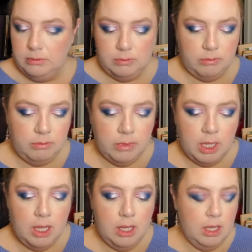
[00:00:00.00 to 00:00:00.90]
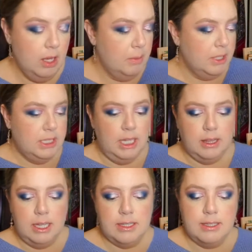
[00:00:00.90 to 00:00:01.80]
I'm going to
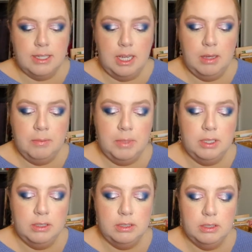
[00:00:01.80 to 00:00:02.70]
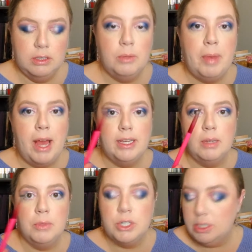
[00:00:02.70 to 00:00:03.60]
take that same little
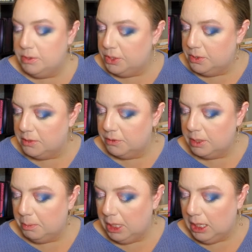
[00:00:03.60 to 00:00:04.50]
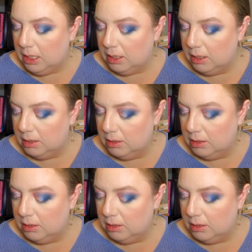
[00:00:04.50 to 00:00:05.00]
packing brush I was using for the pink,